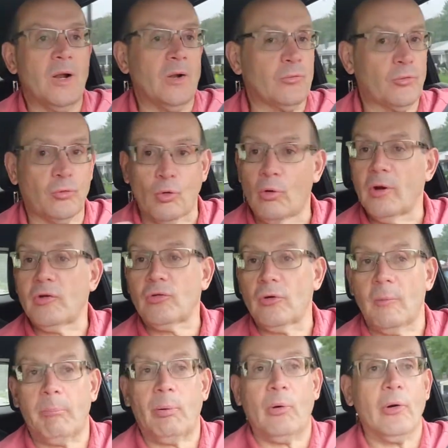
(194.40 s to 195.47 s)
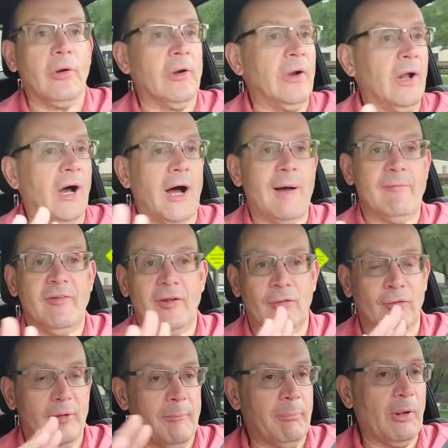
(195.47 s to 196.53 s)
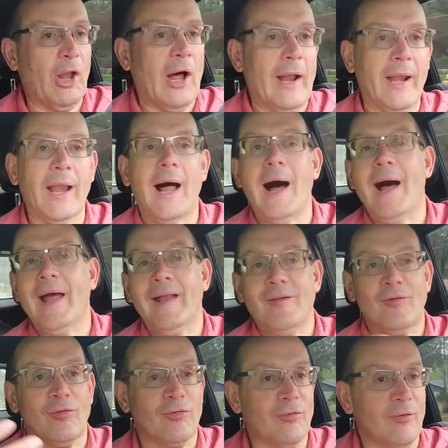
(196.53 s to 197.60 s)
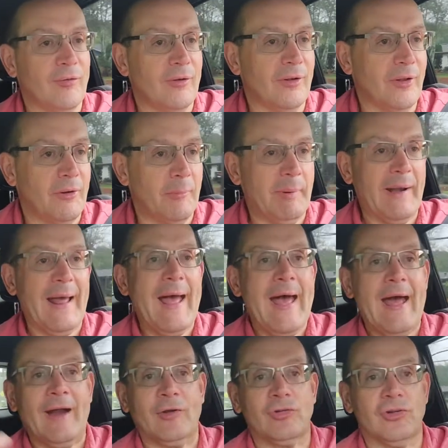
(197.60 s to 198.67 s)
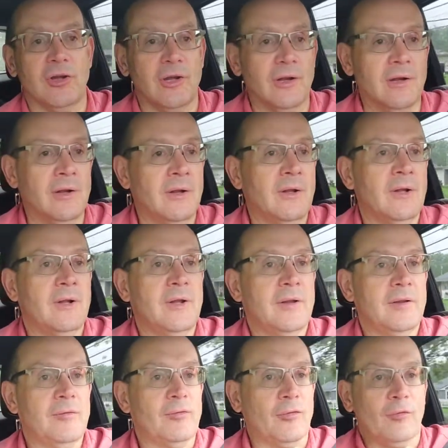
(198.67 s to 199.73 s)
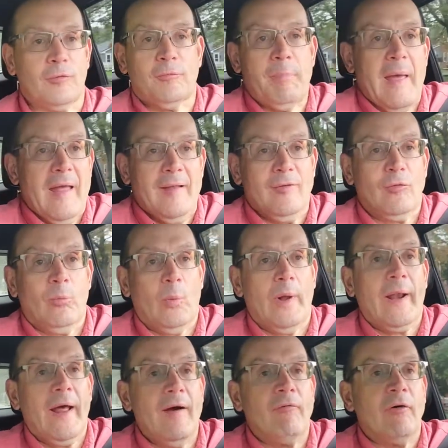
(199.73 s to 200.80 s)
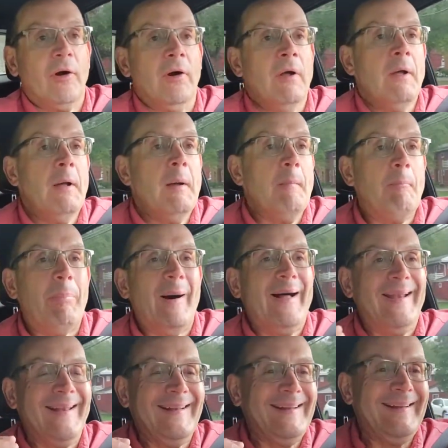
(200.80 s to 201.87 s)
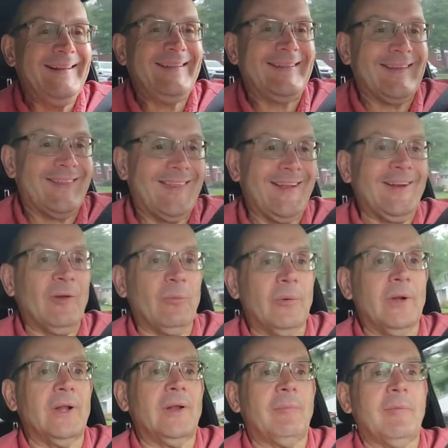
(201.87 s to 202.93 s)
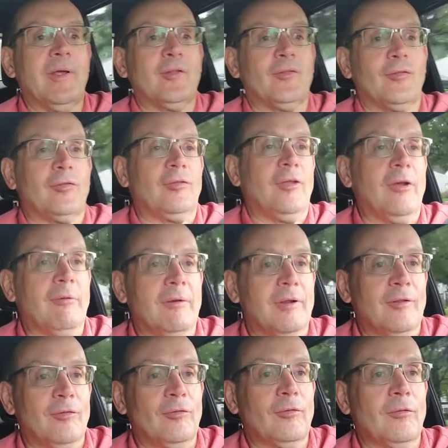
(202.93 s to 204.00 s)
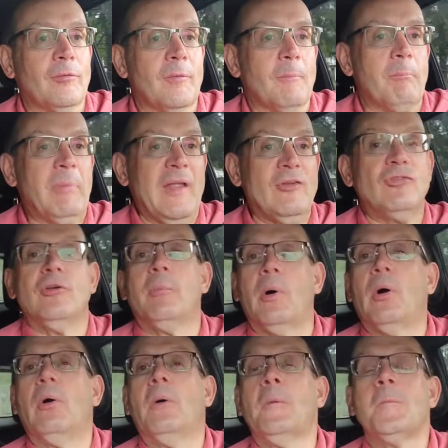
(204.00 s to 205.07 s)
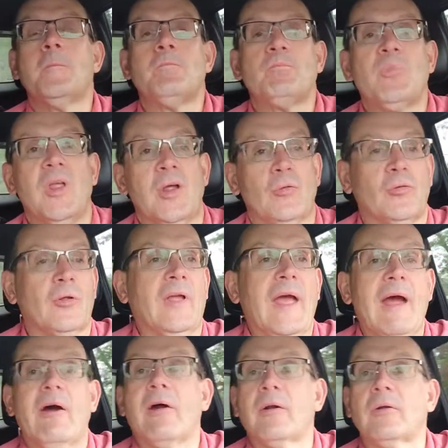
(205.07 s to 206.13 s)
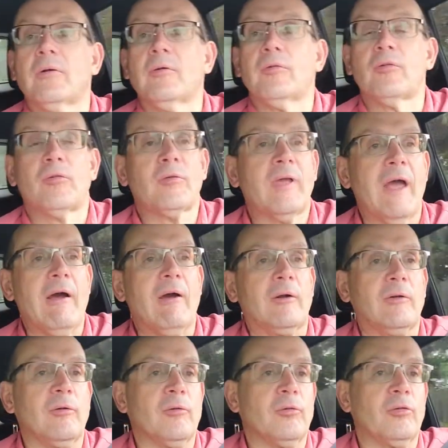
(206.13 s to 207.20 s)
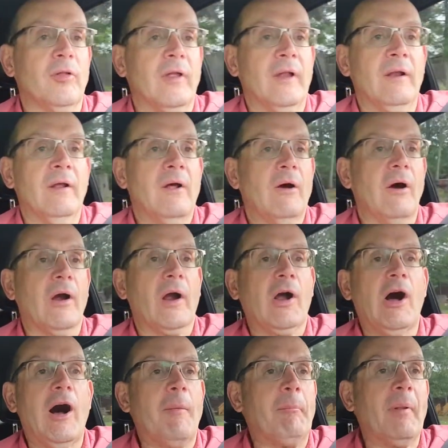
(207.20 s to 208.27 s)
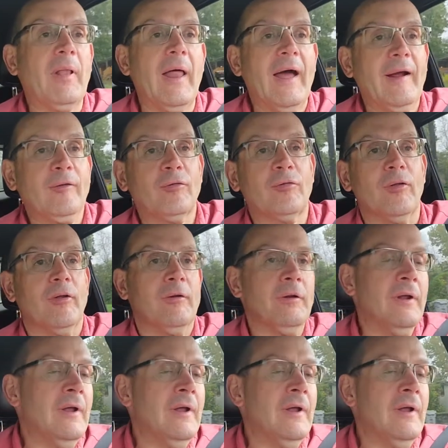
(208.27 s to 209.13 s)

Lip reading: Stories are important, obviously. Plot lines, a little bit of action, suspense, whatever. But the thing that really makes a series bingeable is the characters. Characters that are complex. And,